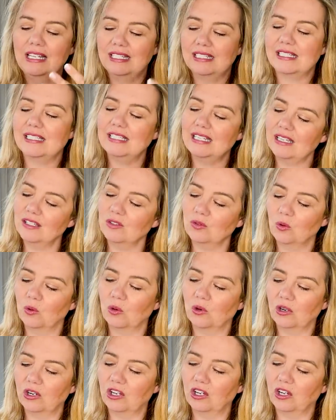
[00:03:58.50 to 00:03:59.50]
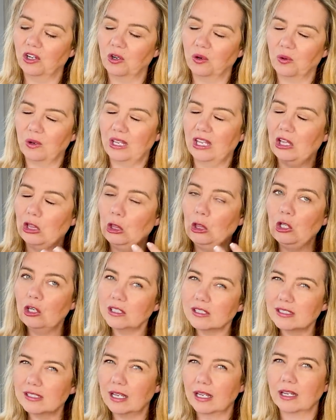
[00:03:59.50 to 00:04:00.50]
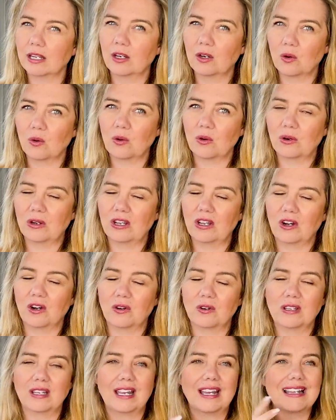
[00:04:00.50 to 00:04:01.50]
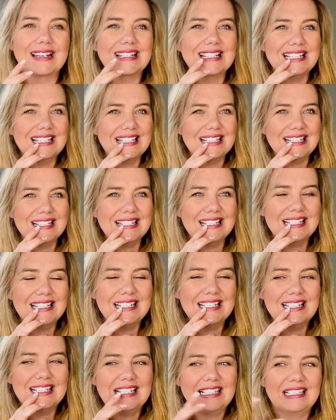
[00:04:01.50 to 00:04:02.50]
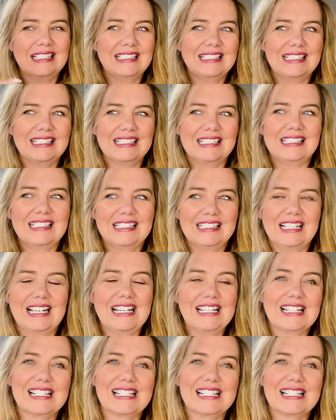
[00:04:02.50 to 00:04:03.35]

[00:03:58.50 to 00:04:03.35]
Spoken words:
it says Oreo, it looks like an Oreo, yet it